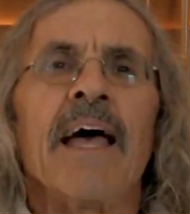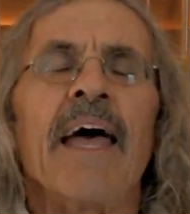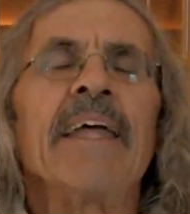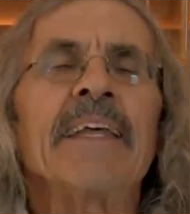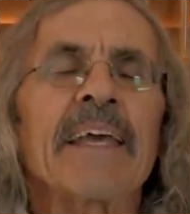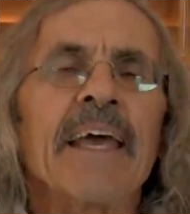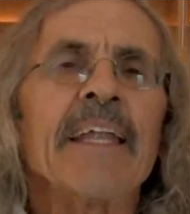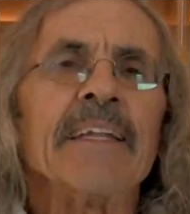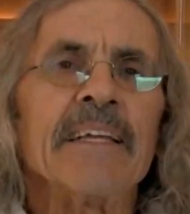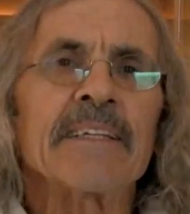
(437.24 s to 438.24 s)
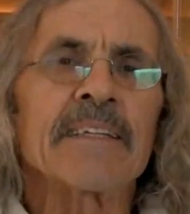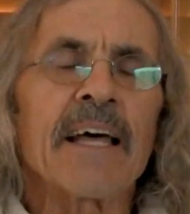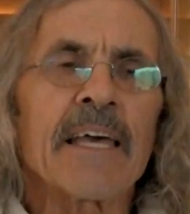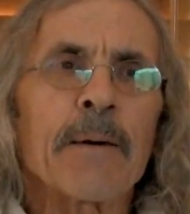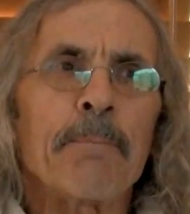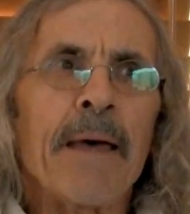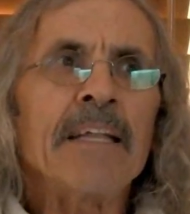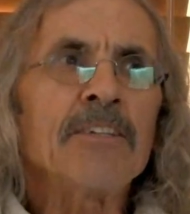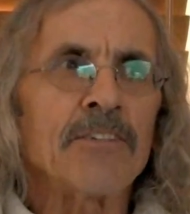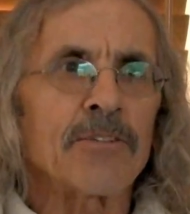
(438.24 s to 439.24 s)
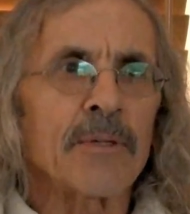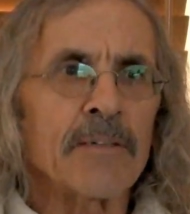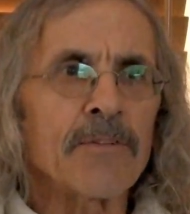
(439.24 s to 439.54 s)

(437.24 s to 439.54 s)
And again, it's like a banyan tree.